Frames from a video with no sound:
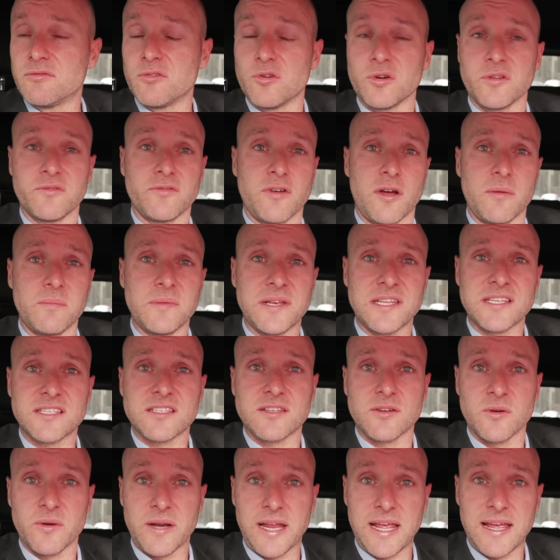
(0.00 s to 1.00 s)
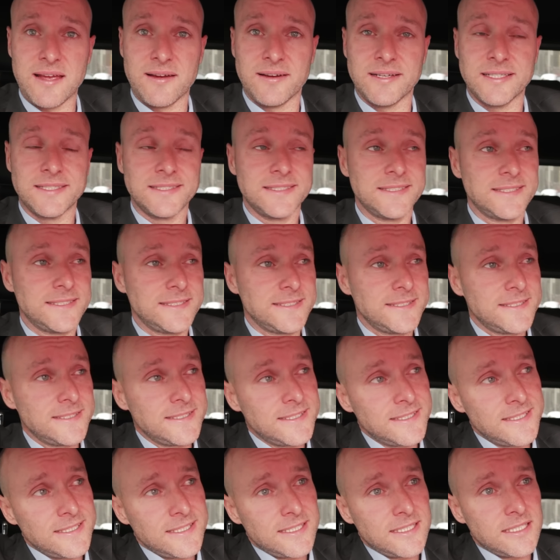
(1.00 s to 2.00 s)
45 minutes to an hour.
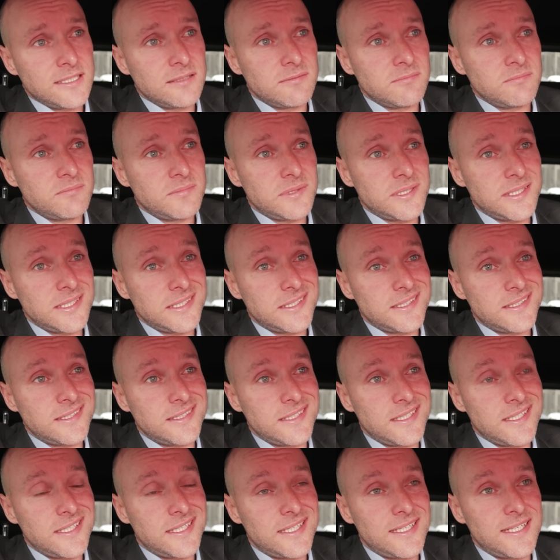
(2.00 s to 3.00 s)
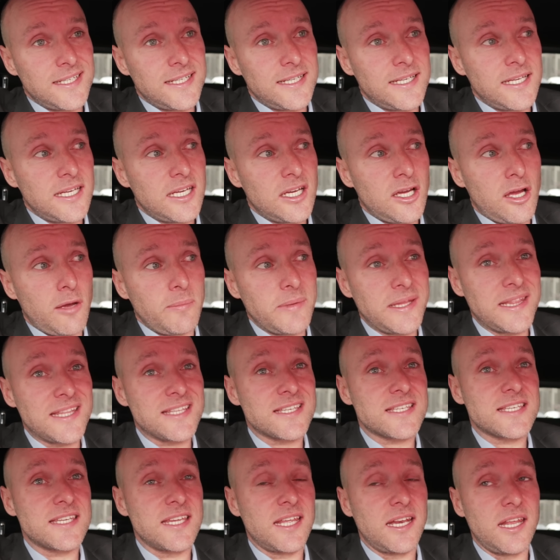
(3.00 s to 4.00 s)
But uh, I'm in
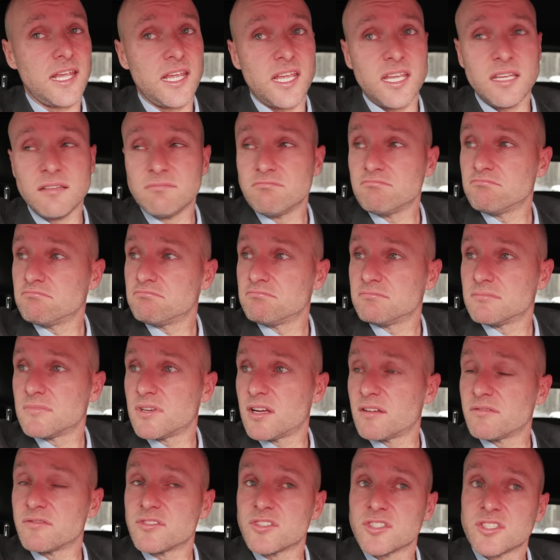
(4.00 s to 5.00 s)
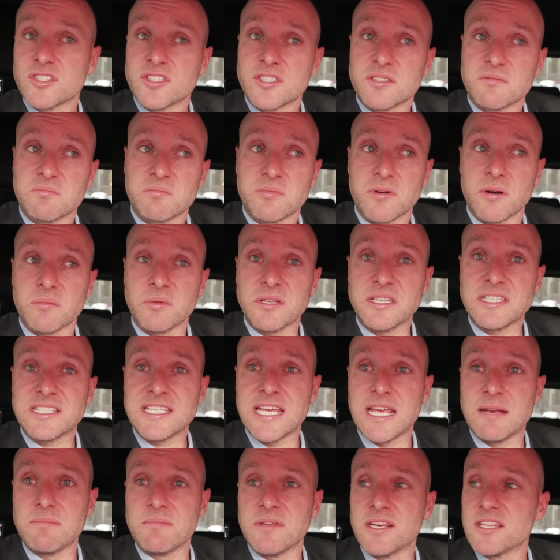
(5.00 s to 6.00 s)
the city. I'm just probably
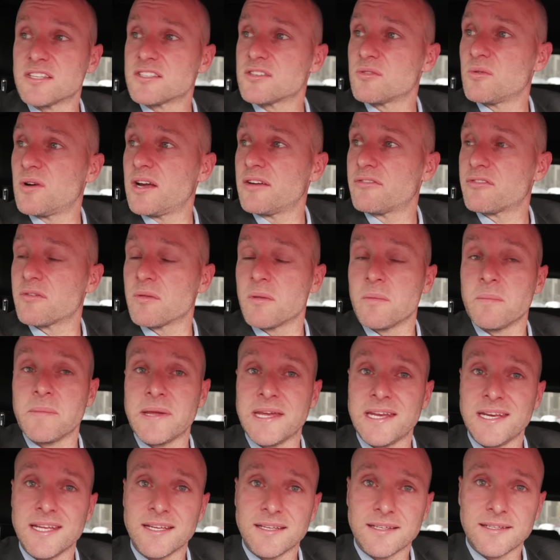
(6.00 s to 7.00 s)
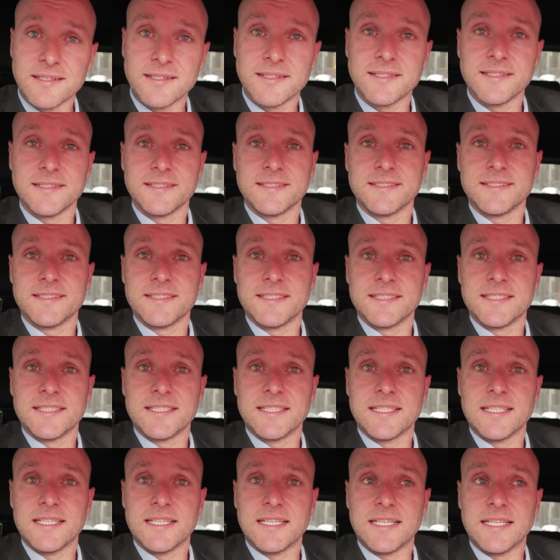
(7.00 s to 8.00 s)
10 minutes away from the meeting.
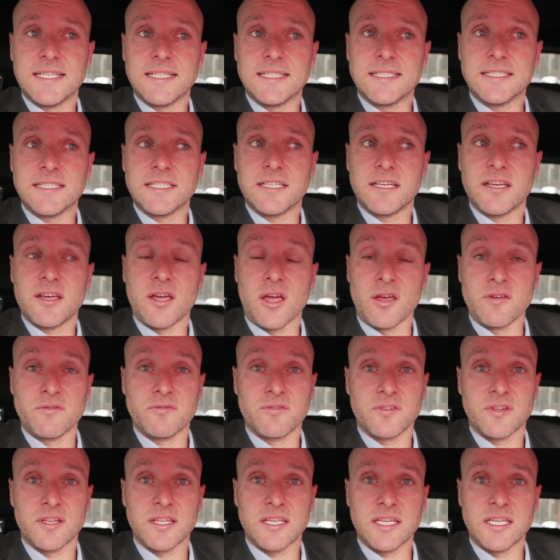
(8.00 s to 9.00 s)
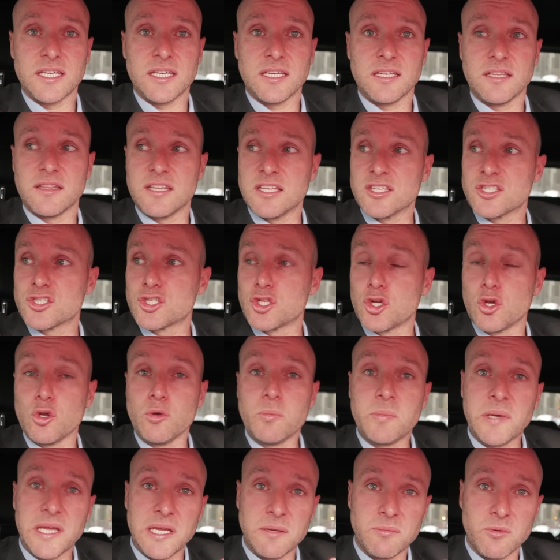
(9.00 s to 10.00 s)
And uh, hopefully, there's
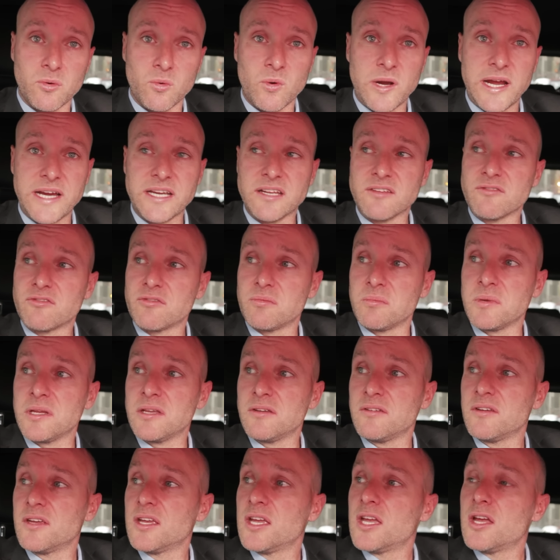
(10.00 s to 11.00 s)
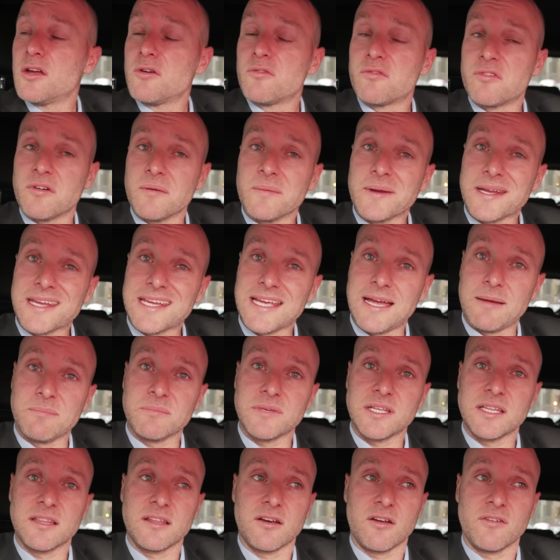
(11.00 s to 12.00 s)
two people waiting for me from a
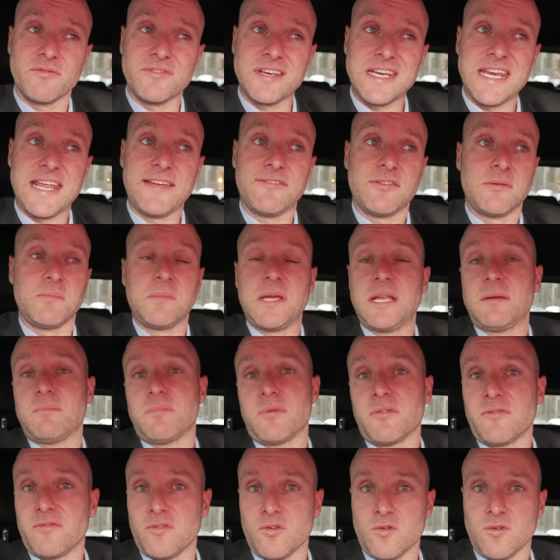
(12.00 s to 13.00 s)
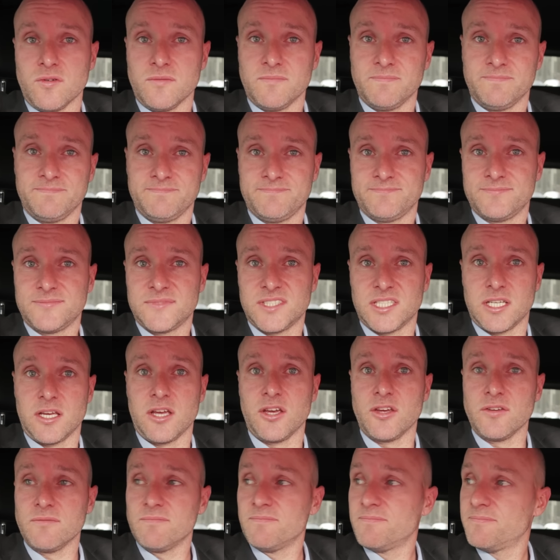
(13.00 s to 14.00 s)
company that I've never met before.
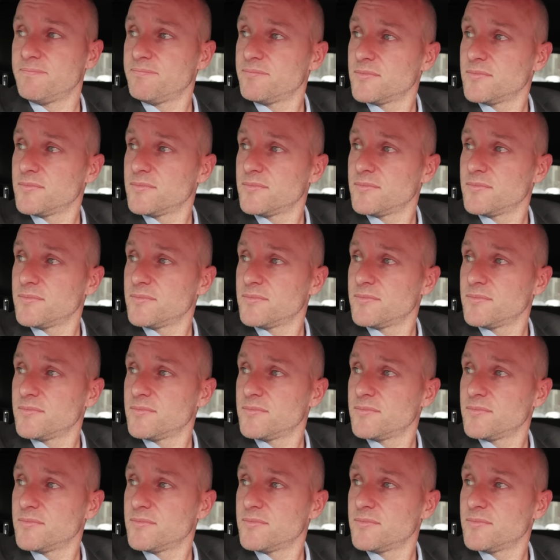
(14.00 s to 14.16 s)
So,